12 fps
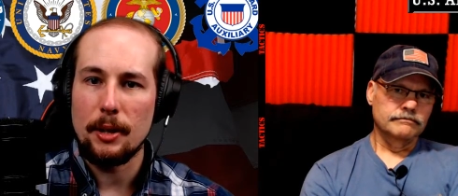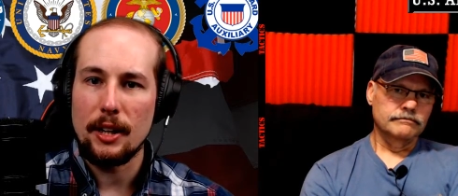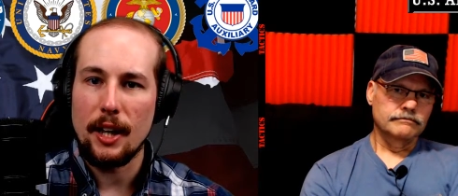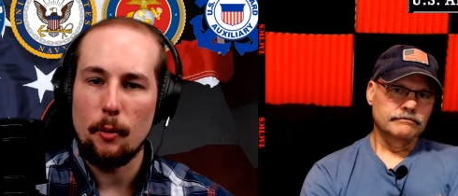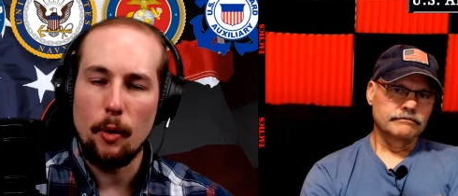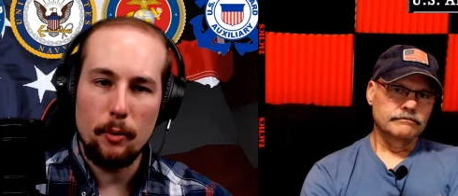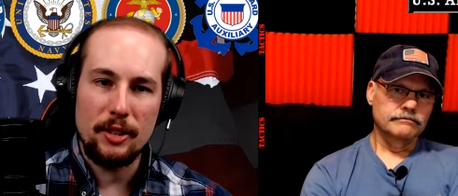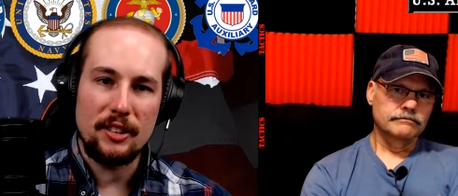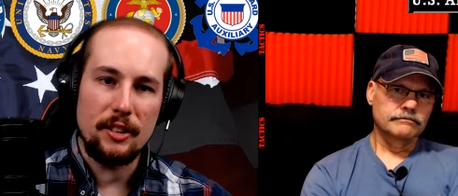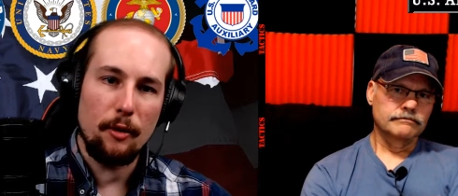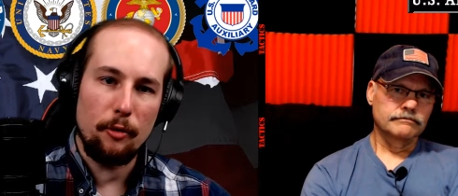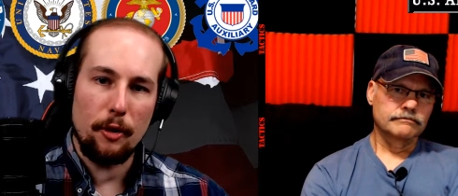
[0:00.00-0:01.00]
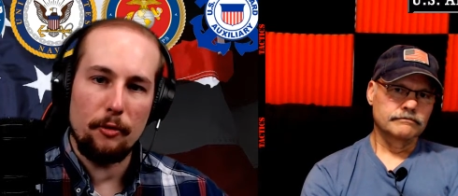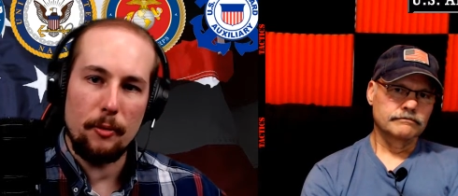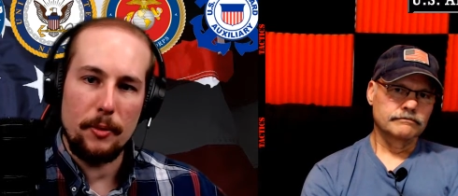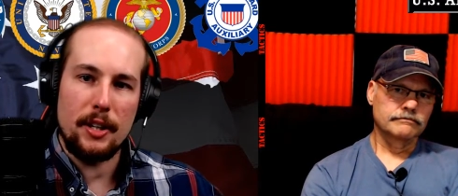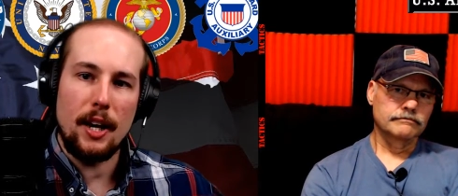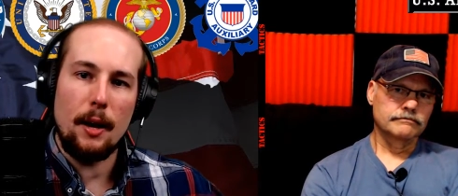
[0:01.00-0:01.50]
Speaker 1: like what was different from
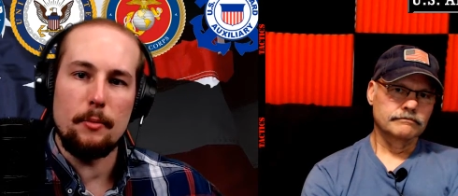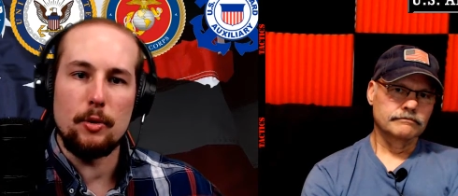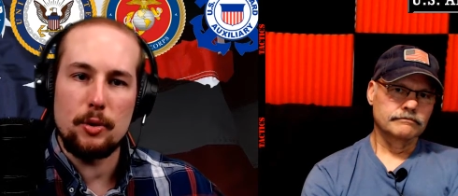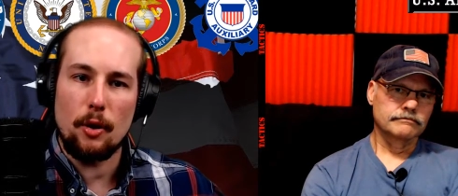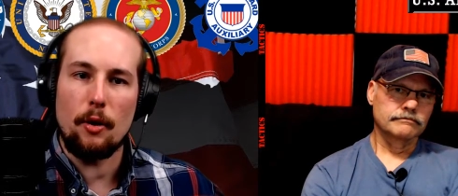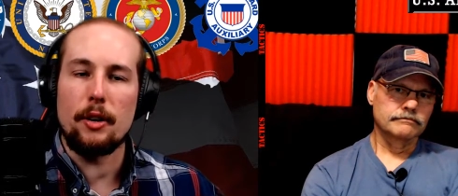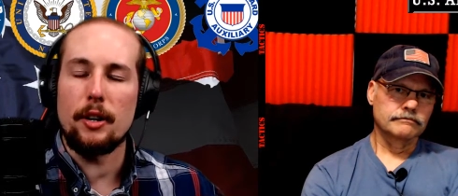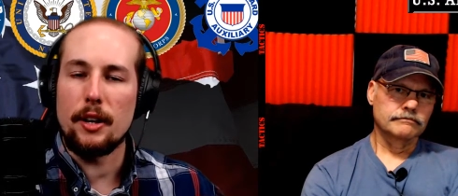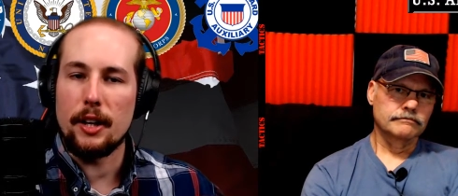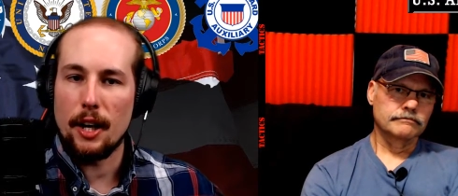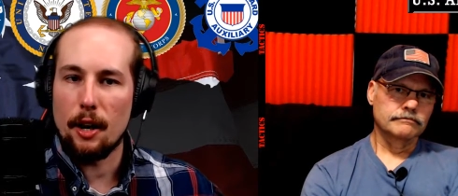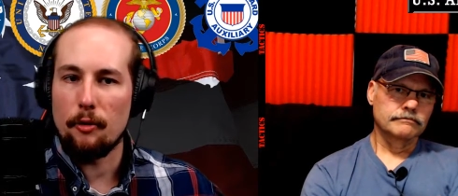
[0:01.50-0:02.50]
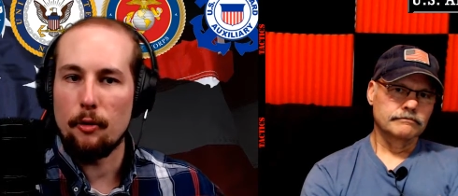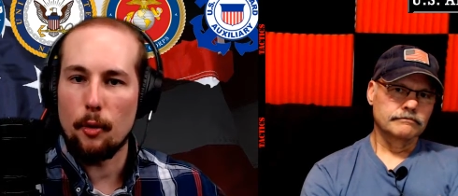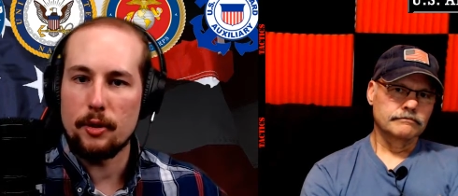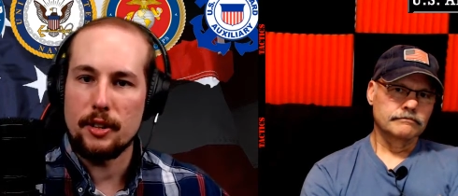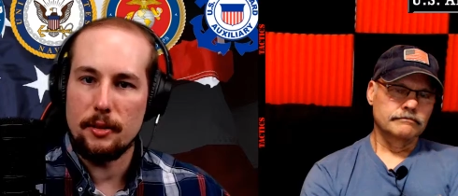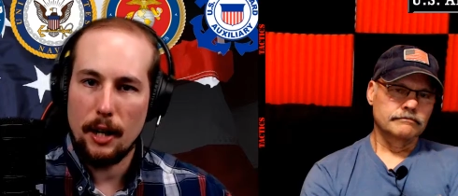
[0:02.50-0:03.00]
the time you started in the Air
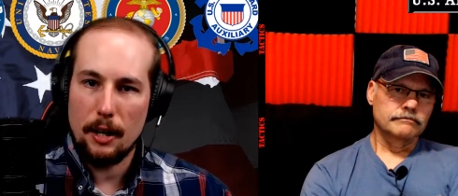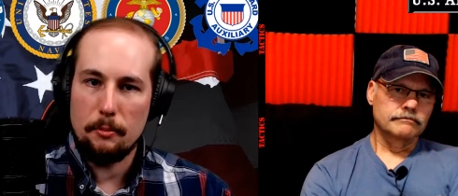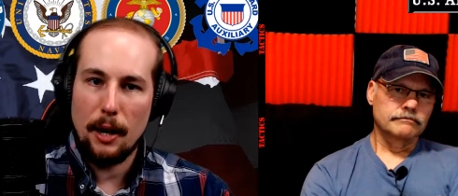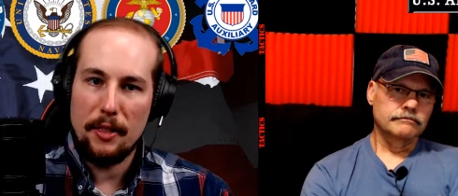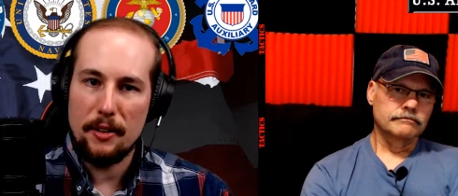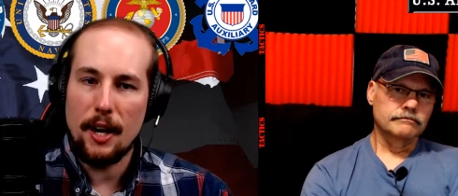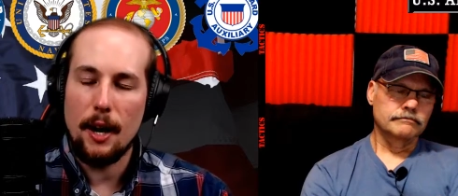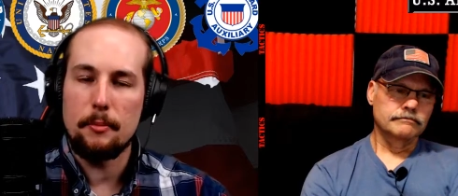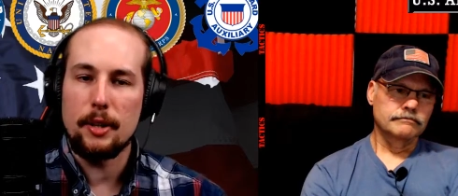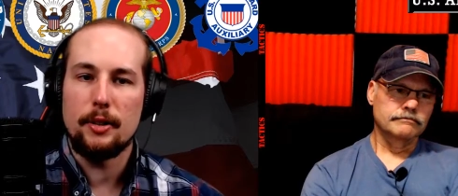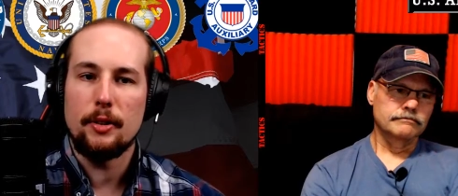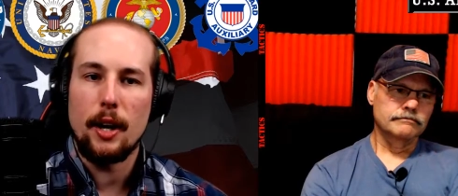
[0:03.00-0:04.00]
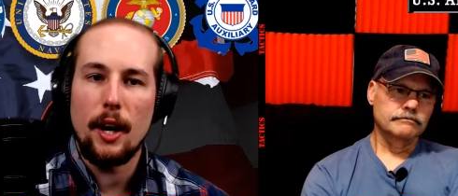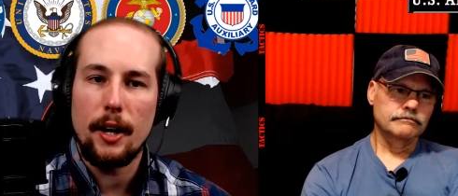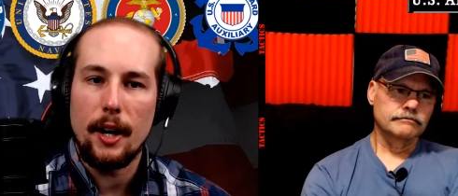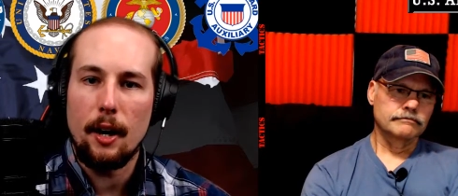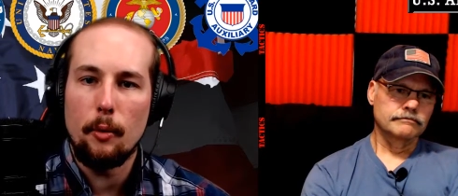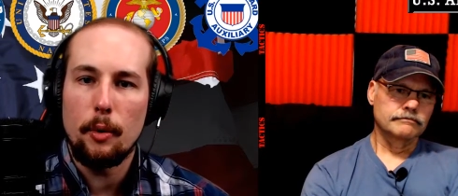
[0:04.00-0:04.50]
Force and, and by the time that you got
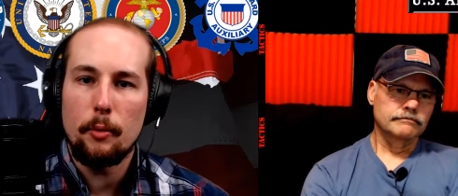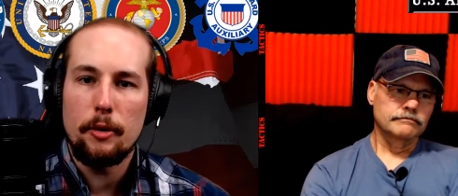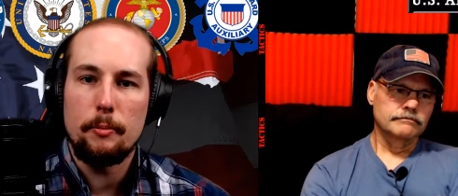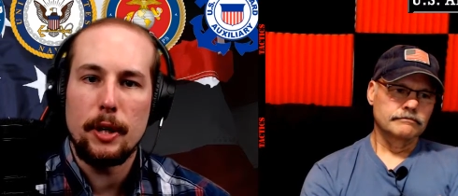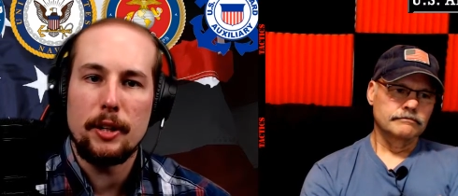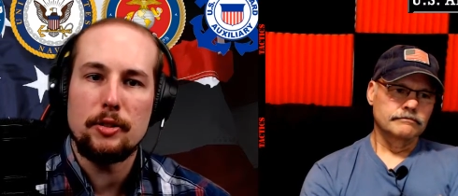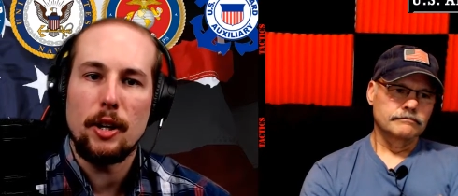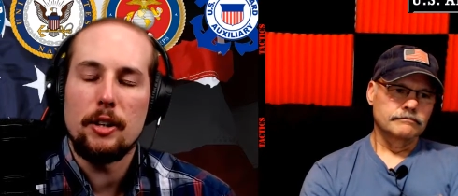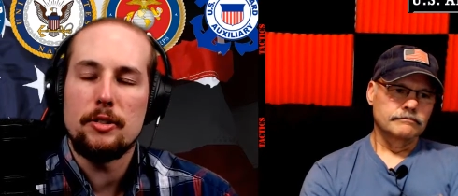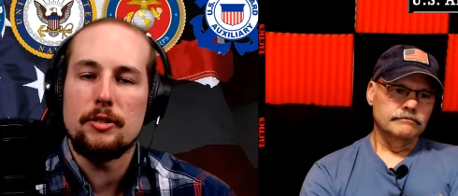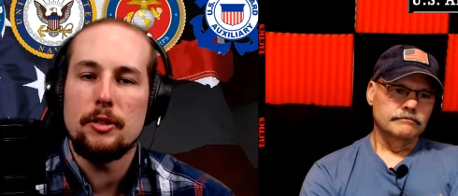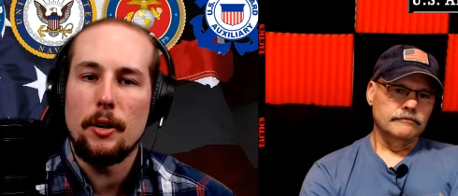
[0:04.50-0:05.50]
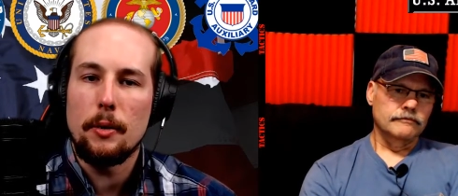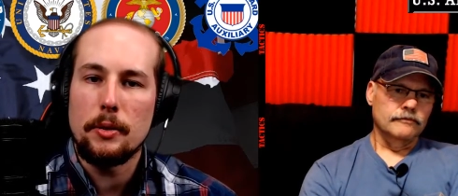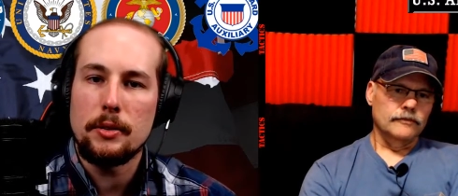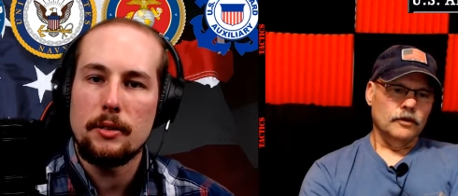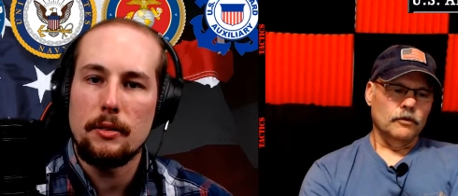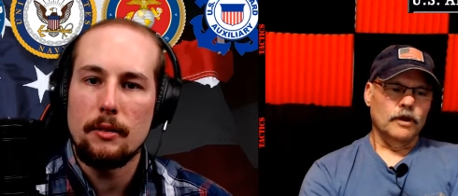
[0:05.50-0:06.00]
out? What were the biggest changes you
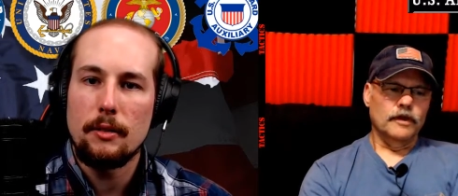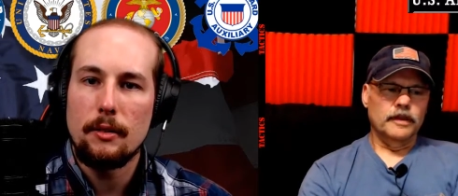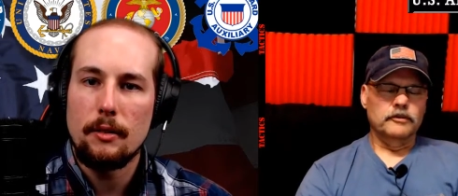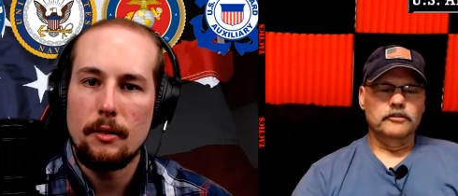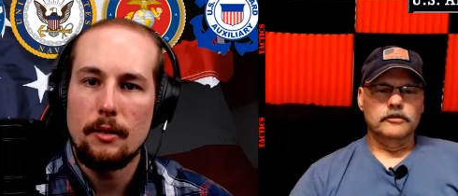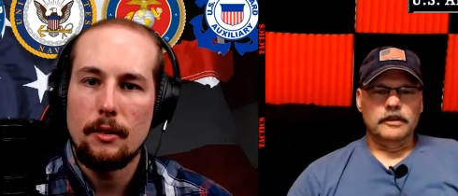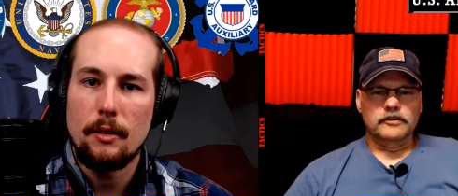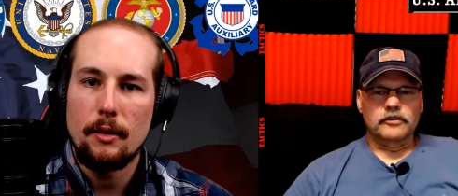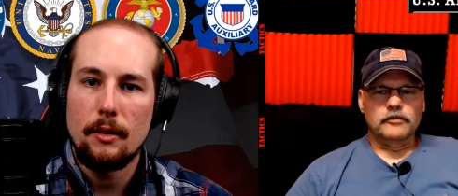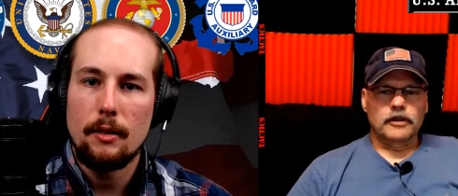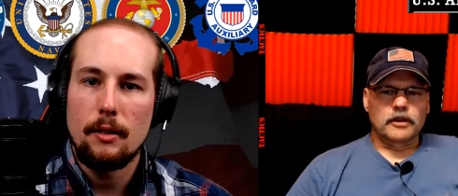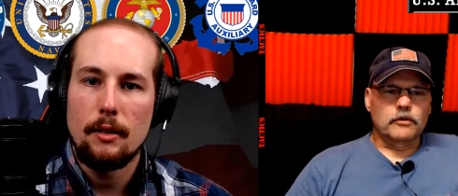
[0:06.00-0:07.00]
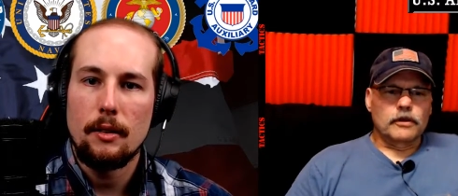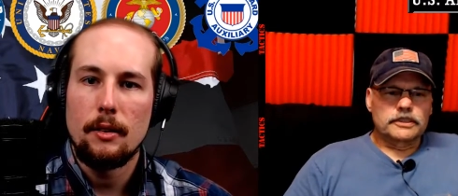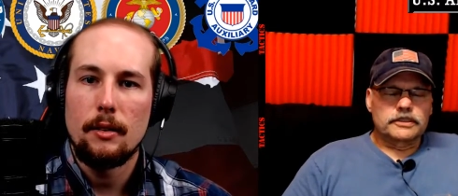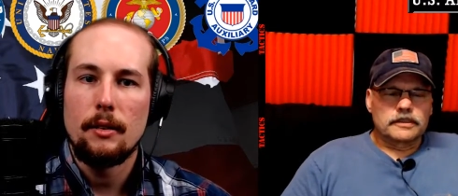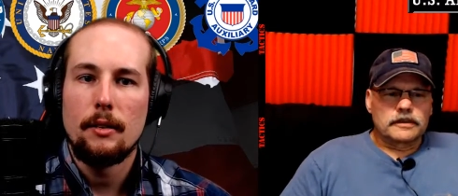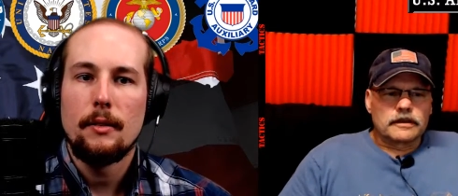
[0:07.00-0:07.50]
noticed?
Speaker 2: Well, that was that's a great
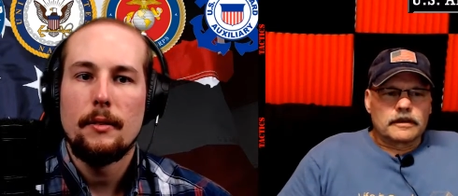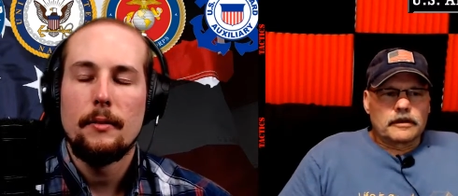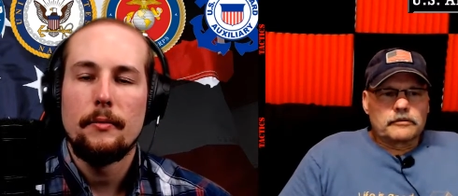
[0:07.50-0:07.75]
question. Um,